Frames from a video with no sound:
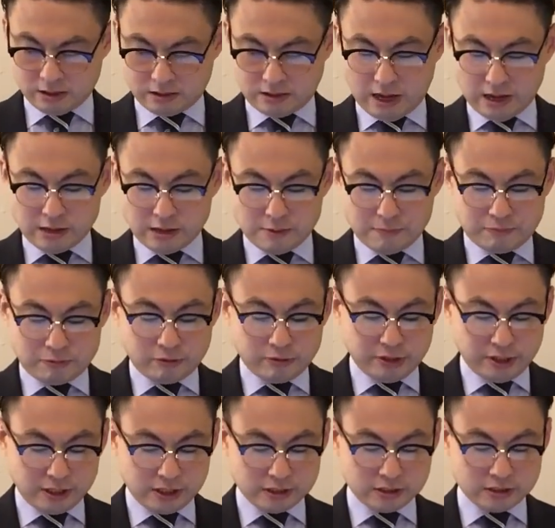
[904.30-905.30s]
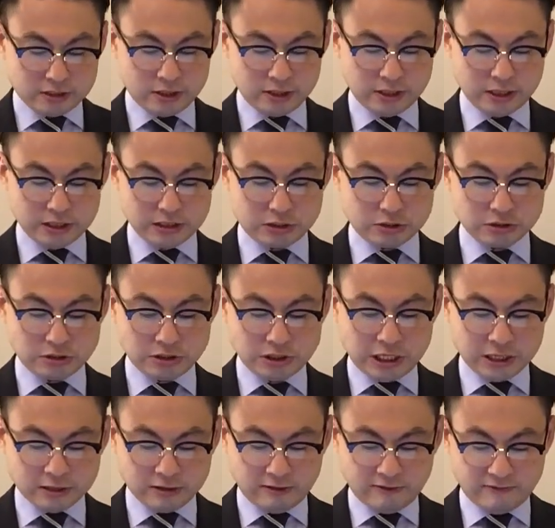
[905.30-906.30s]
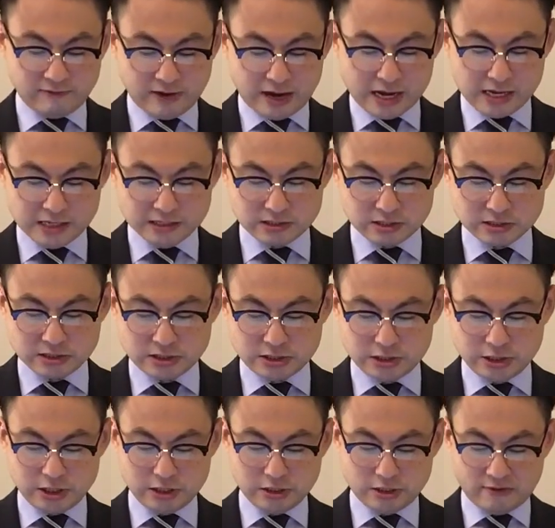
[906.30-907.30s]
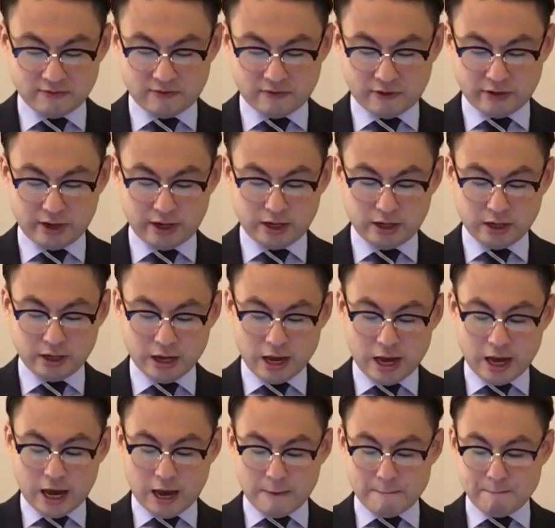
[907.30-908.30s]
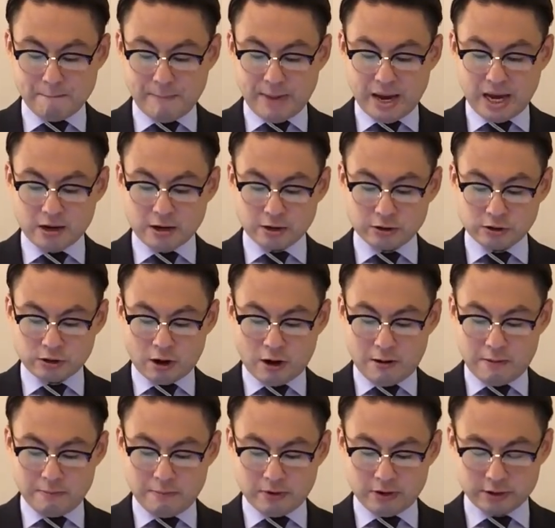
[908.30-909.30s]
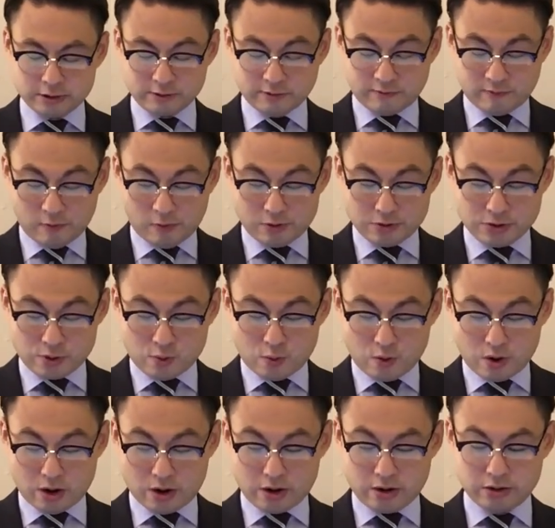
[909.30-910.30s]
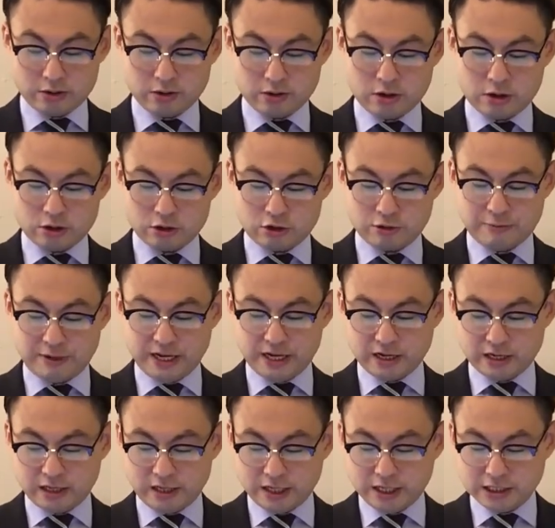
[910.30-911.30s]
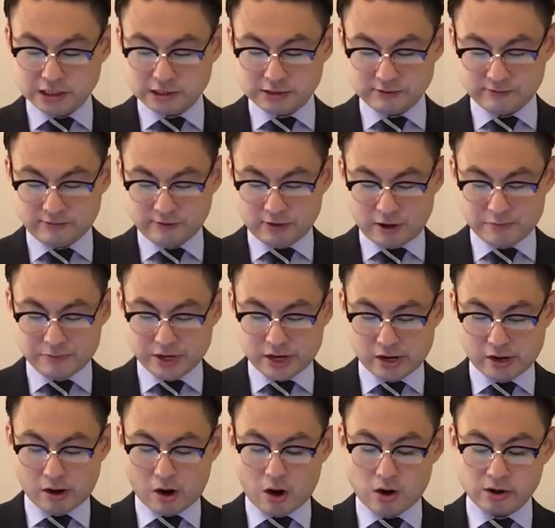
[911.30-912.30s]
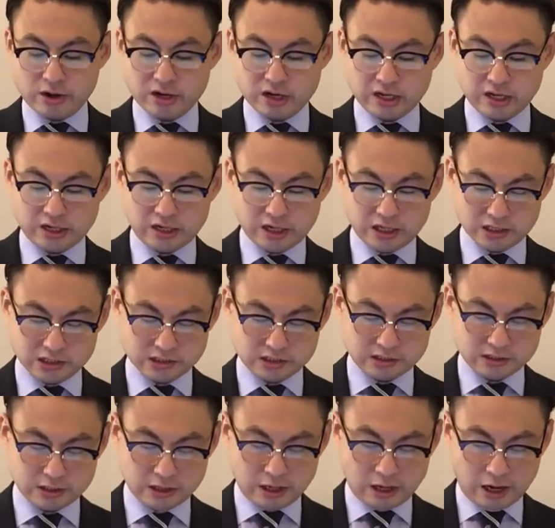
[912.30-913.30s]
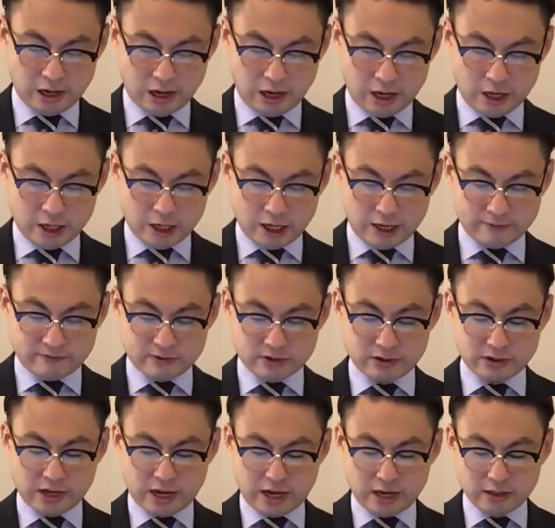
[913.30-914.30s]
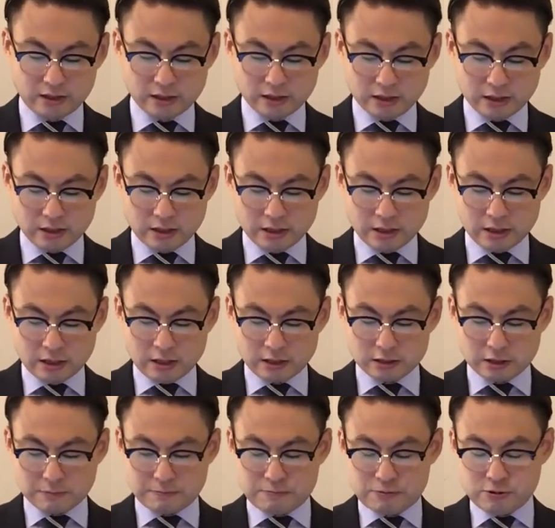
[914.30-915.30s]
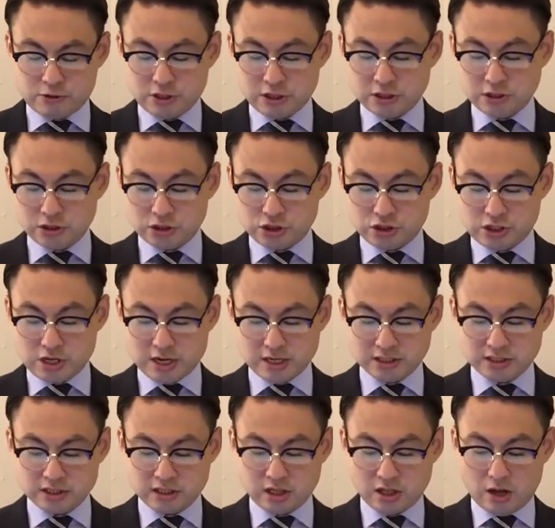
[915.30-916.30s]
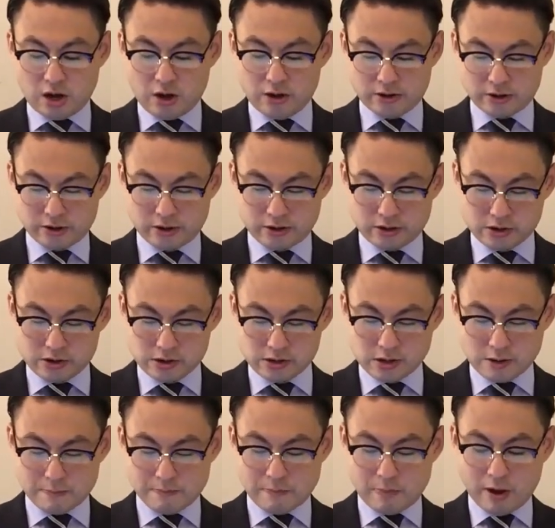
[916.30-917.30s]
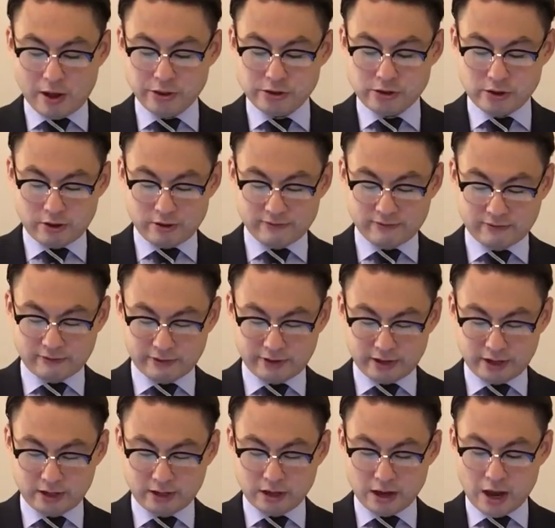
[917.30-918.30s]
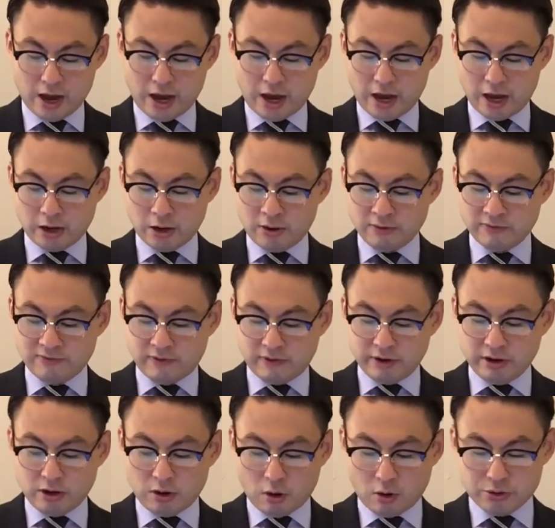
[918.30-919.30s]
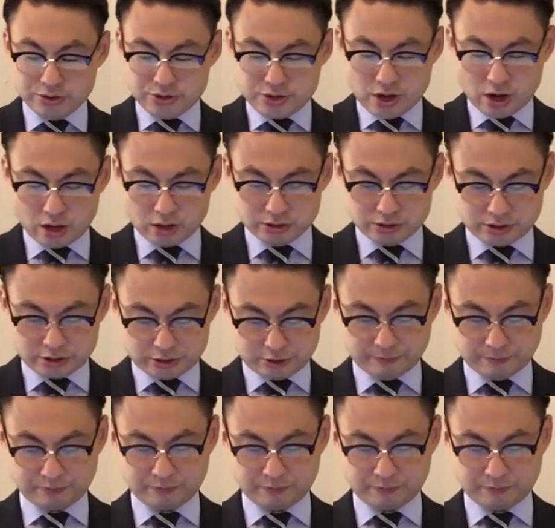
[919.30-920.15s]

Then the priest is to sacrifice the sin offering and make atonement for the one to be cleansed from their uncleanness. After that, the priest shall slaughter the burnt offering and offer it on the altar,